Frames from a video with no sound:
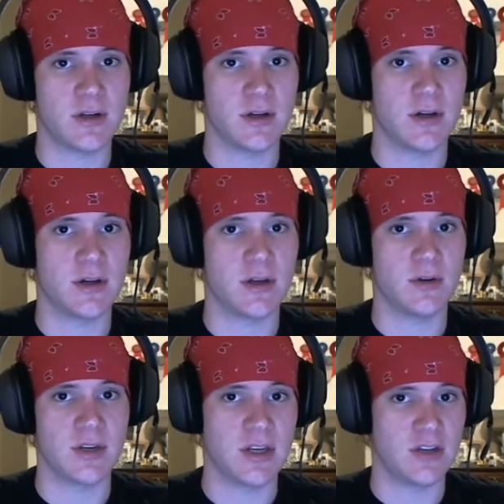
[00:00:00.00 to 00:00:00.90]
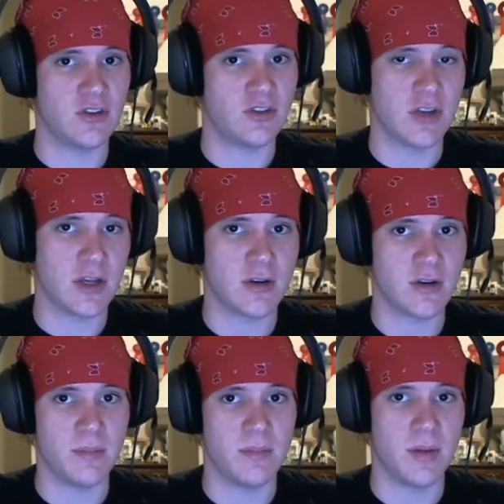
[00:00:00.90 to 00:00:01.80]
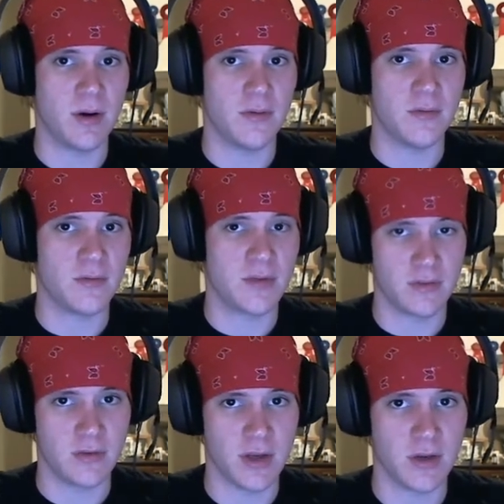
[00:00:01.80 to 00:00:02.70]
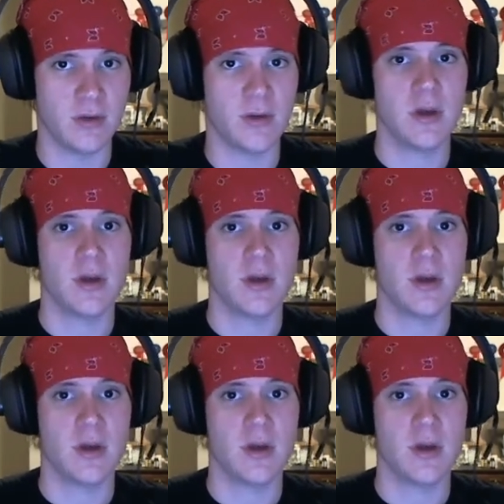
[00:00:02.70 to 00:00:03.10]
or you didn't see it above this video,